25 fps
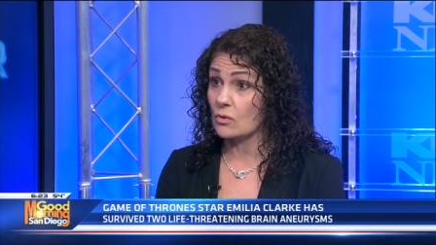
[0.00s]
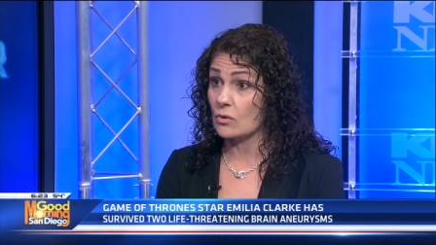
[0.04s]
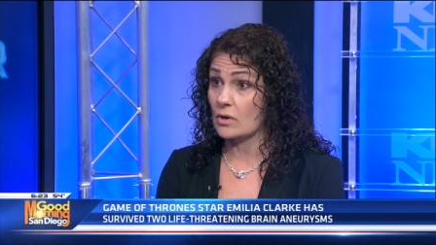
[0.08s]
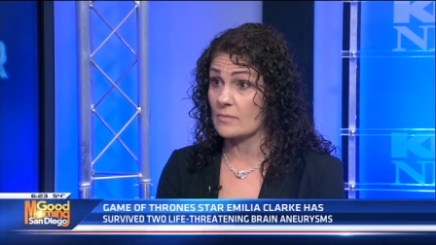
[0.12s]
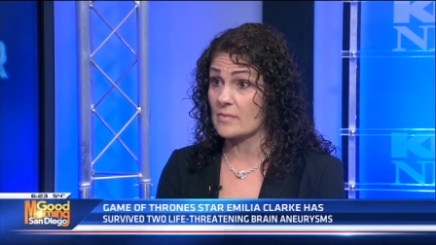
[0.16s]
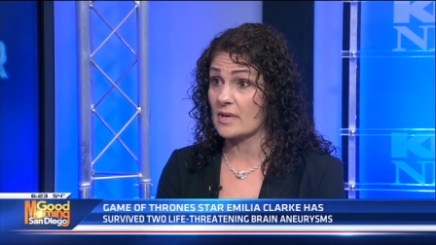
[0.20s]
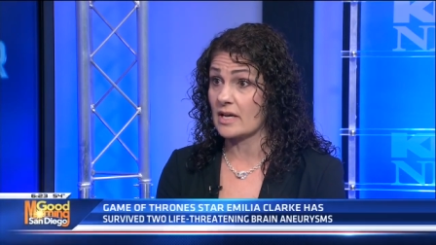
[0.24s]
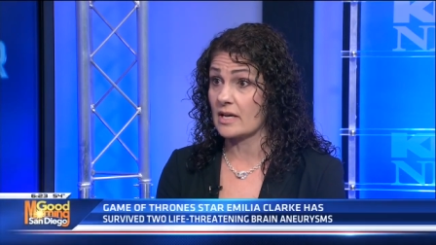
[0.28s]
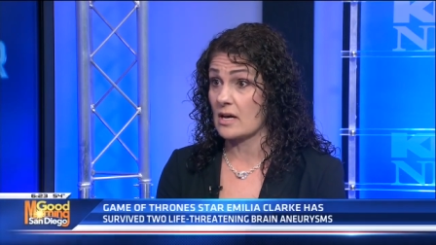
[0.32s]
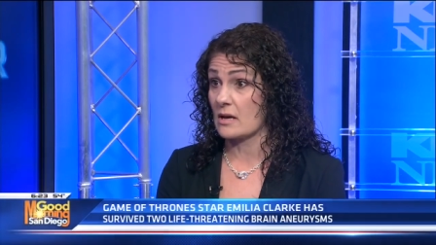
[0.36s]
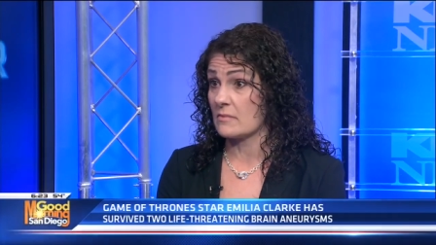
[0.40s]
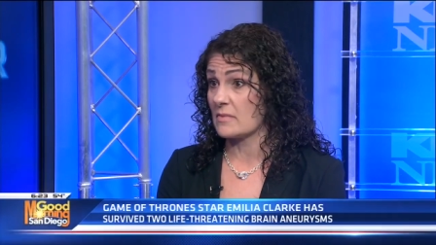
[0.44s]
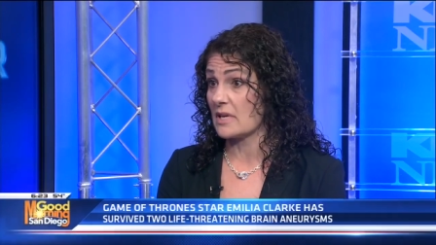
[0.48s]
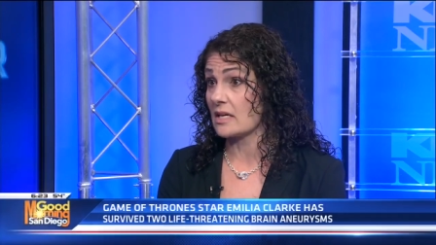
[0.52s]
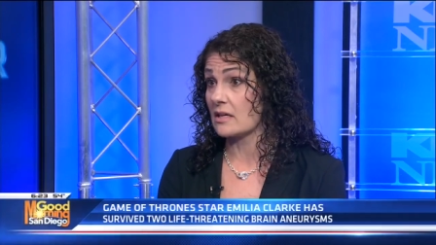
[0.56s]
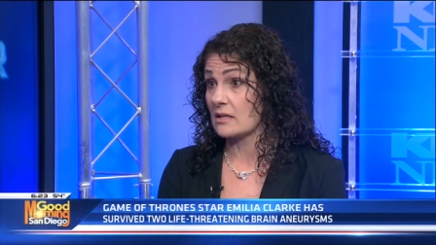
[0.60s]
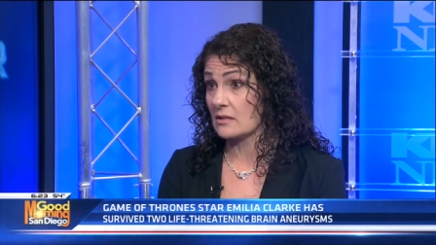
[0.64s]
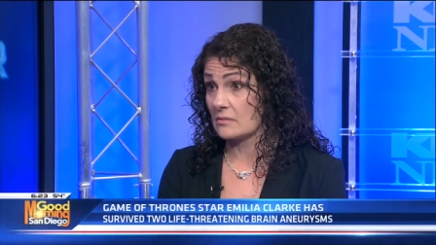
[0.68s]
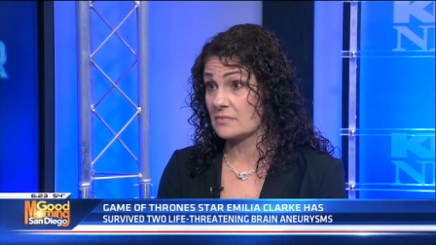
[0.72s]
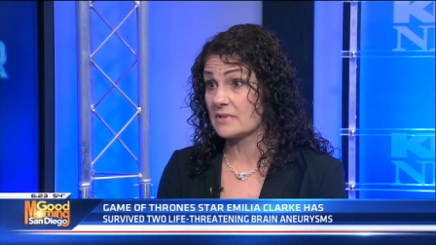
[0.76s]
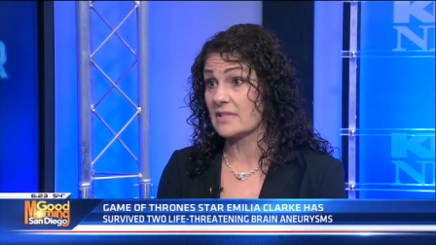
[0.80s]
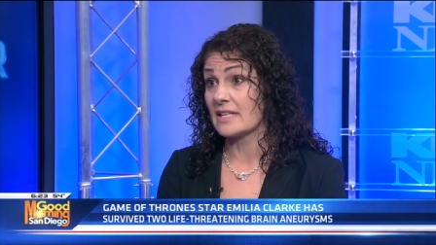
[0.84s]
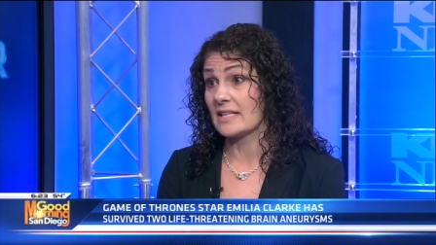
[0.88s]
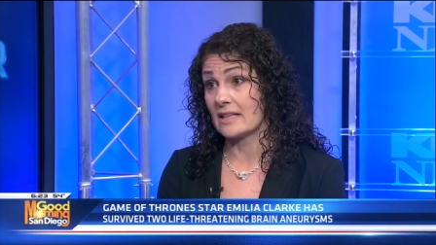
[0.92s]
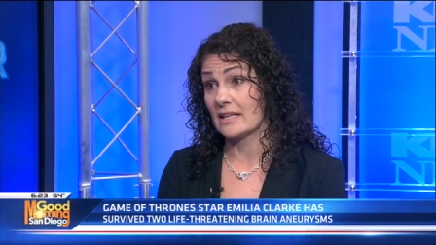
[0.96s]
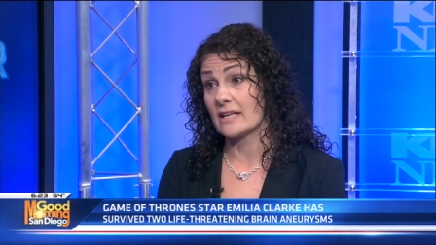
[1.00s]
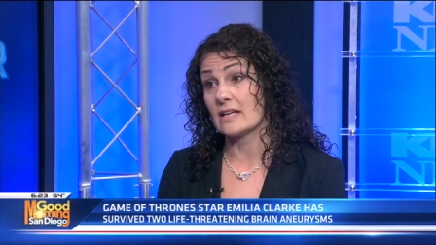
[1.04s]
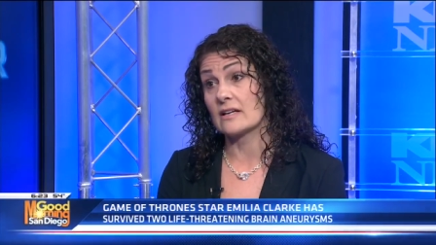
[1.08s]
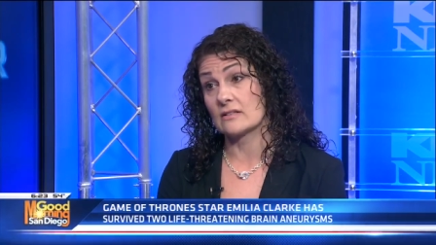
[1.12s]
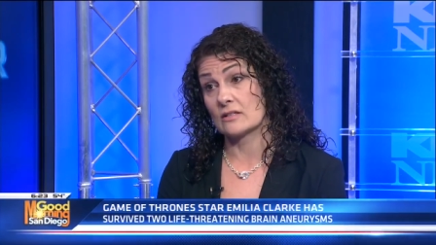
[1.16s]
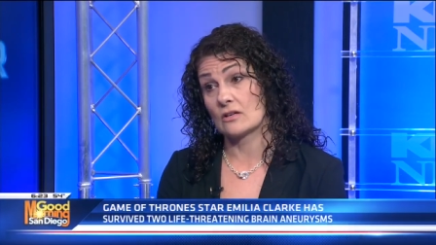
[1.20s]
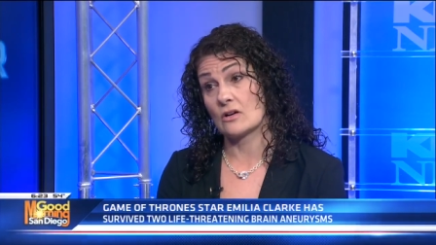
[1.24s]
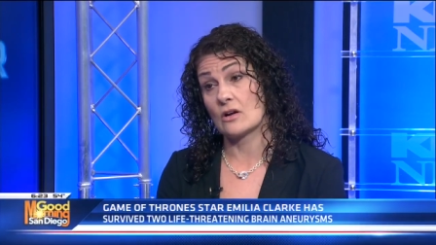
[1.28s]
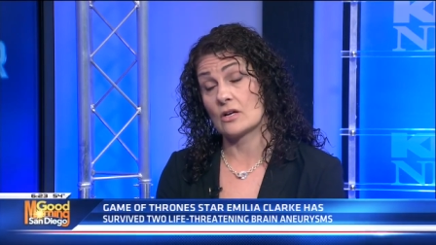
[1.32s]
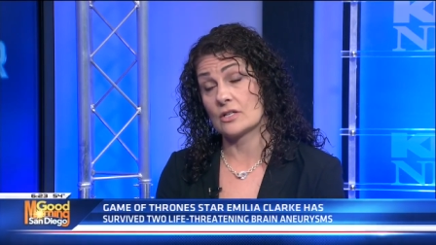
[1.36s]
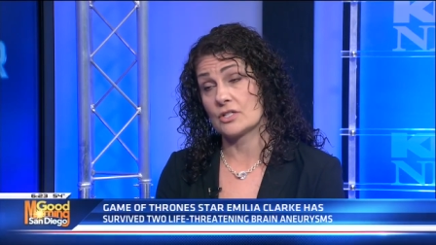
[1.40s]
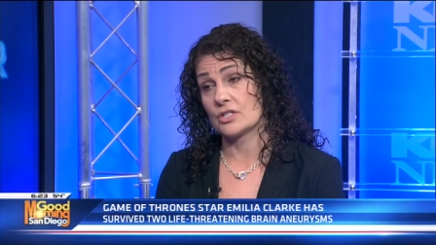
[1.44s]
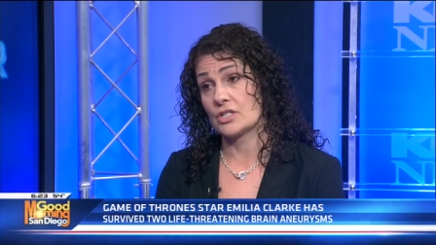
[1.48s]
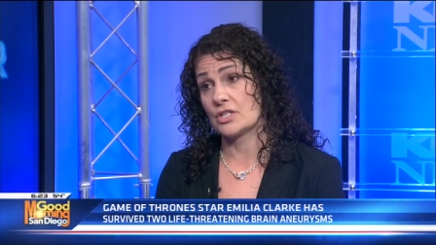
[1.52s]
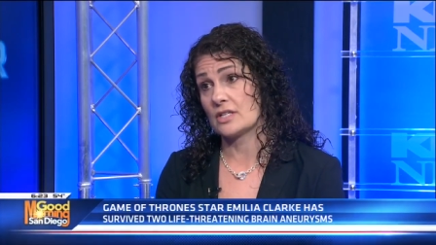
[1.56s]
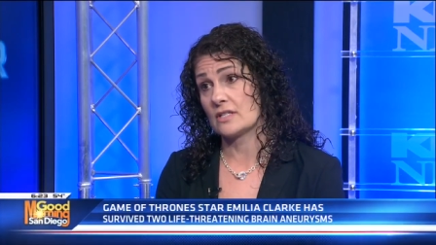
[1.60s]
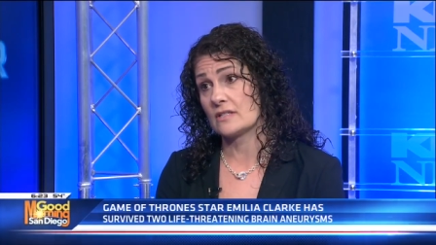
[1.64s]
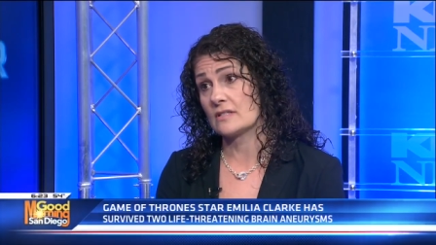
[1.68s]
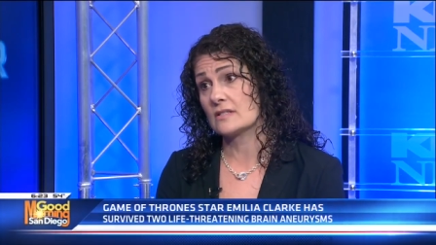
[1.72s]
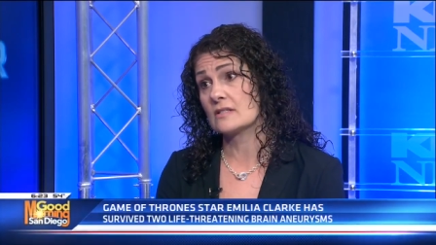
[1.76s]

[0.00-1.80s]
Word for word: or becoming completely unconscious.